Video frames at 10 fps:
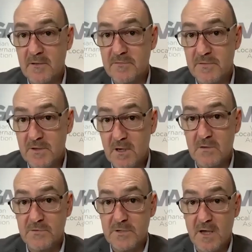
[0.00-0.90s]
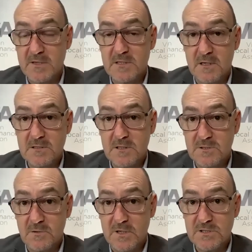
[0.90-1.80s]
if the COVID-19
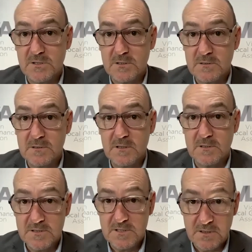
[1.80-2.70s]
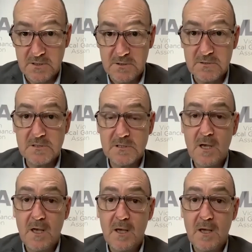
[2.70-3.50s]
situation continues.